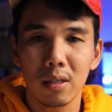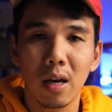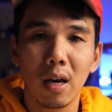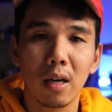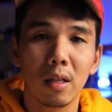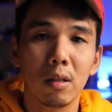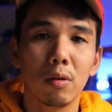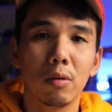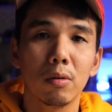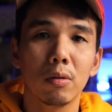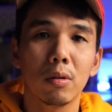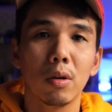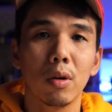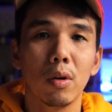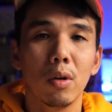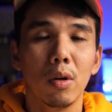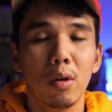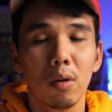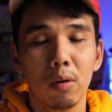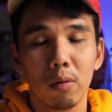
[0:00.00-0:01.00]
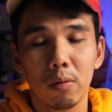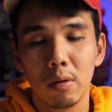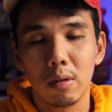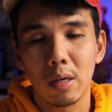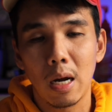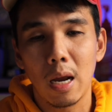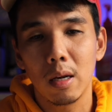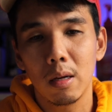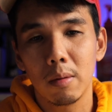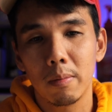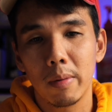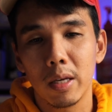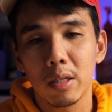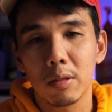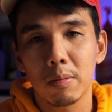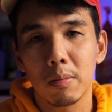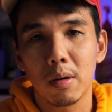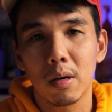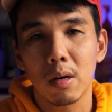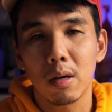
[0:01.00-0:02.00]
side note, we ran the
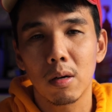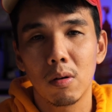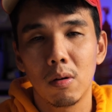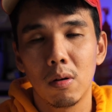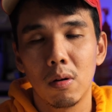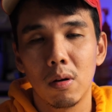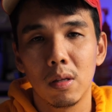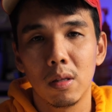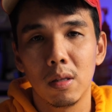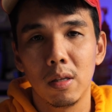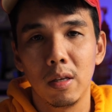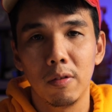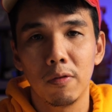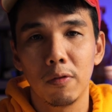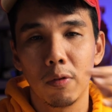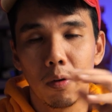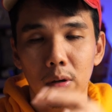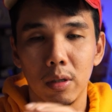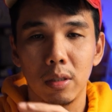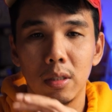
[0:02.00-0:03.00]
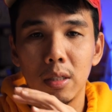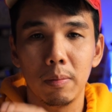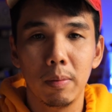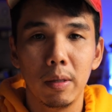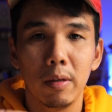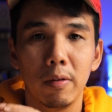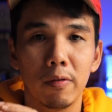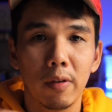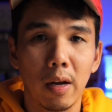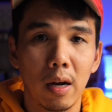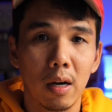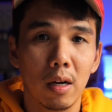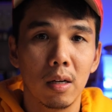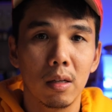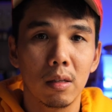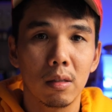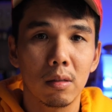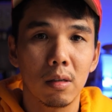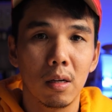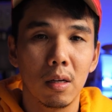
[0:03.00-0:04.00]
benchmark on the 4GB
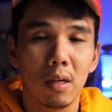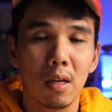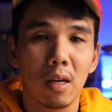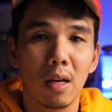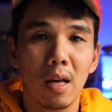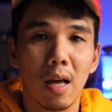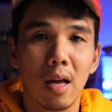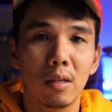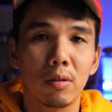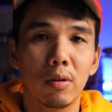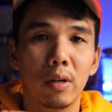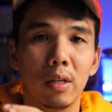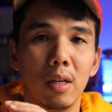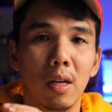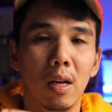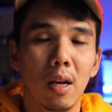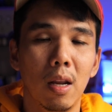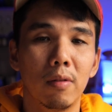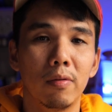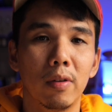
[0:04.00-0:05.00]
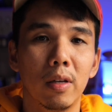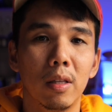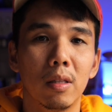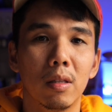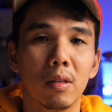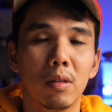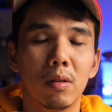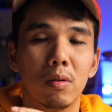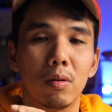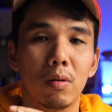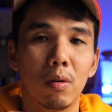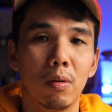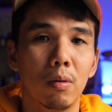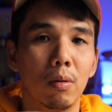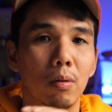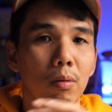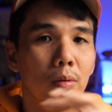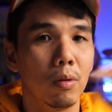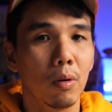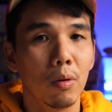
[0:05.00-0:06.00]
variant running Android 11,
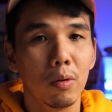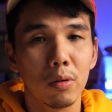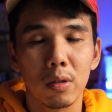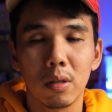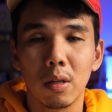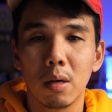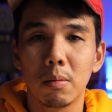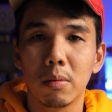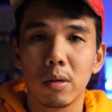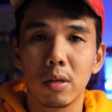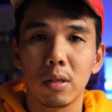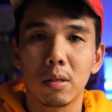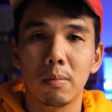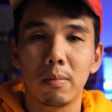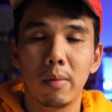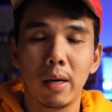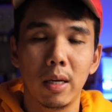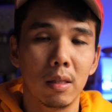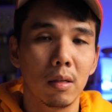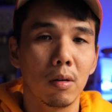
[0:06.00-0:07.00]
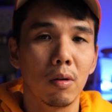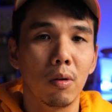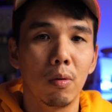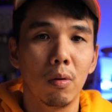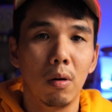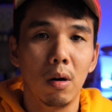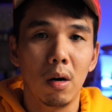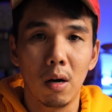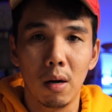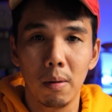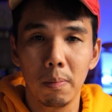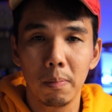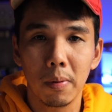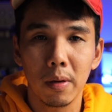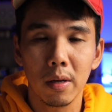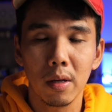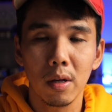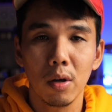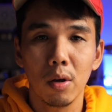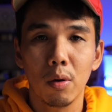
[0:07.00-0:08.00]
so those numbers might go up
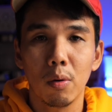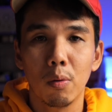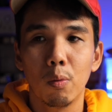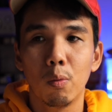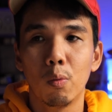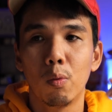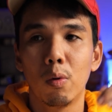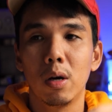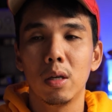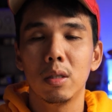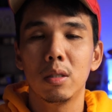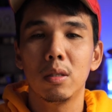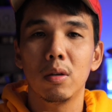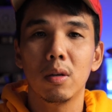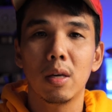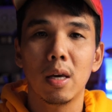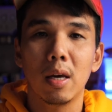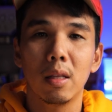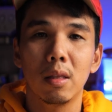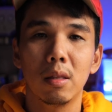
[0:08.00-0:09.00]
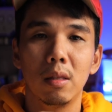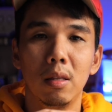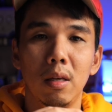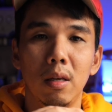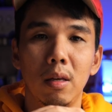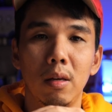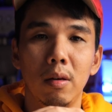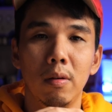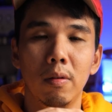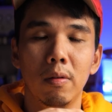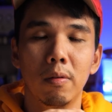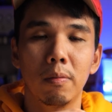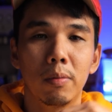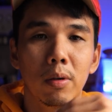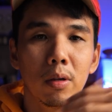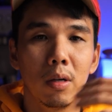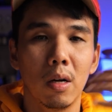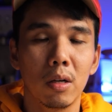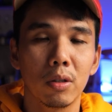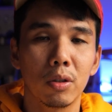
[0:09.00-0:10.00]
once you get the
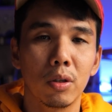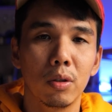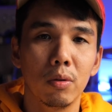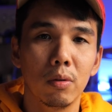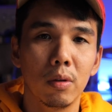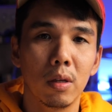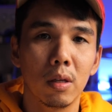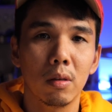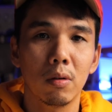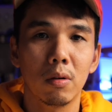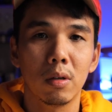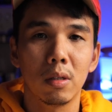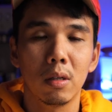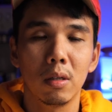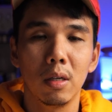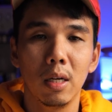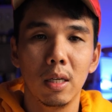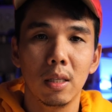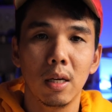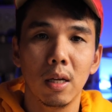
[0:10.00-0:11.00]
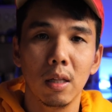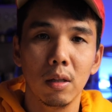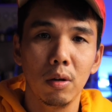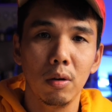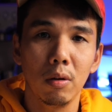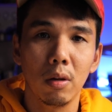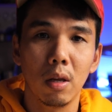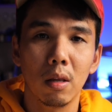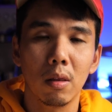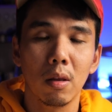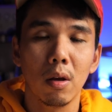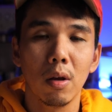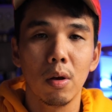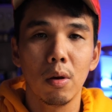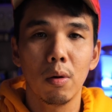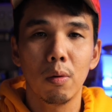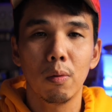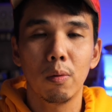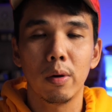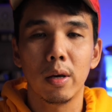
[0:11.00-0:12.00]
production unit or the retail unit
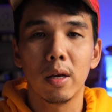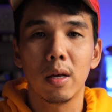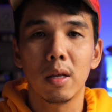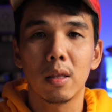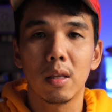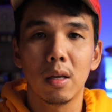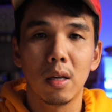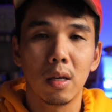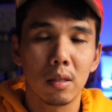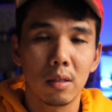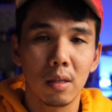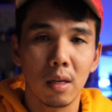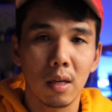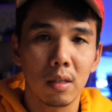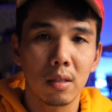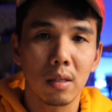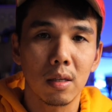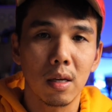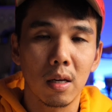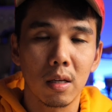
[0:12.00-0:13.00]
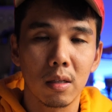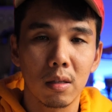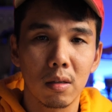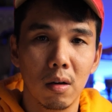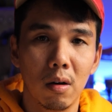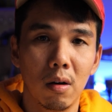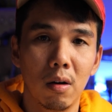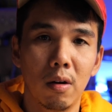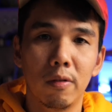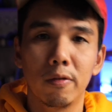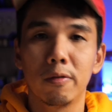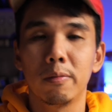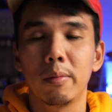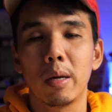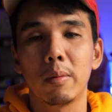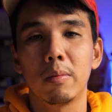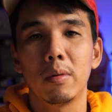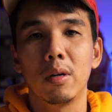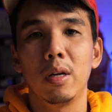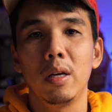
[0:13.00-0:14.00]
with 6 gigs of
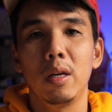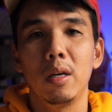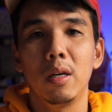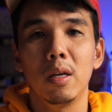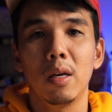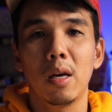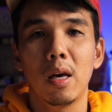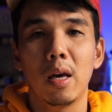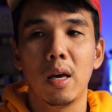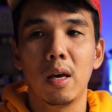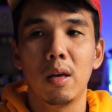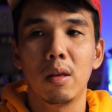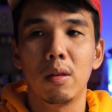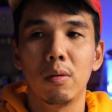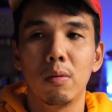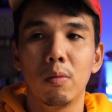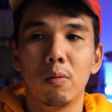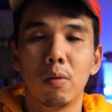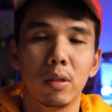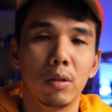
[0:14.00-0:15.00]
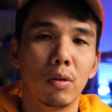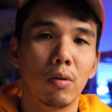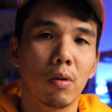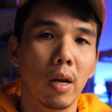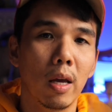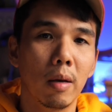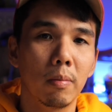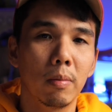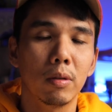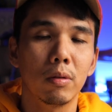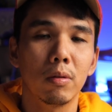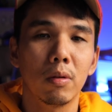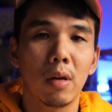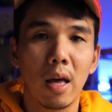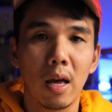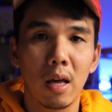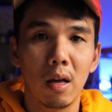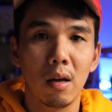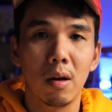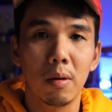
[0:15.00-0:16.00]
memory and once you're able to
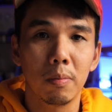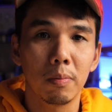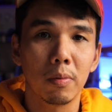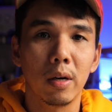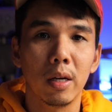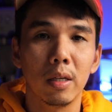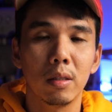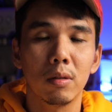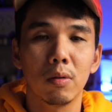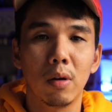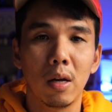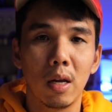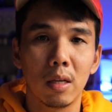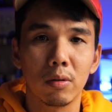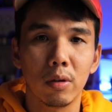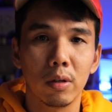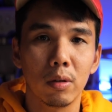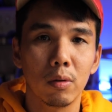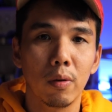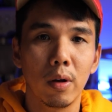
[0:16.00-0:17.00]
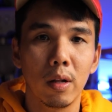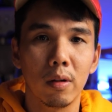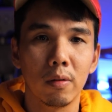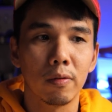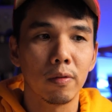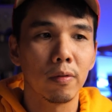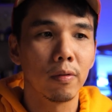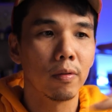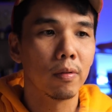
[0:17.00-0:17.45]
upgrade to Android 12.